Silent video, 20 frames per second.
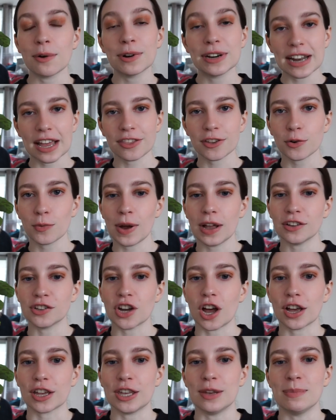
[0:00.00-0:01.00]
another
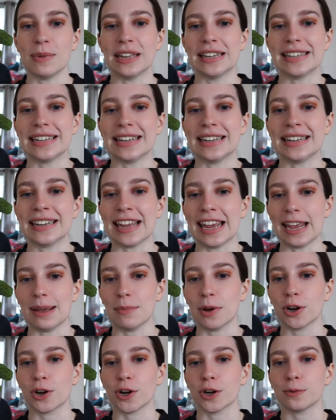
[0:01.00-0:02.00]
well-documented game
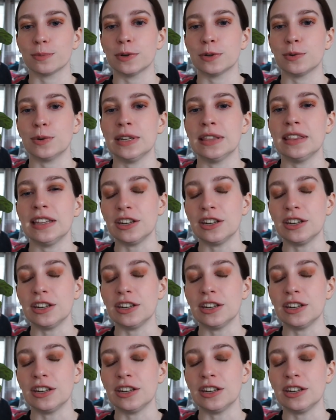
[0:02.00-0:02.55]
occurred between the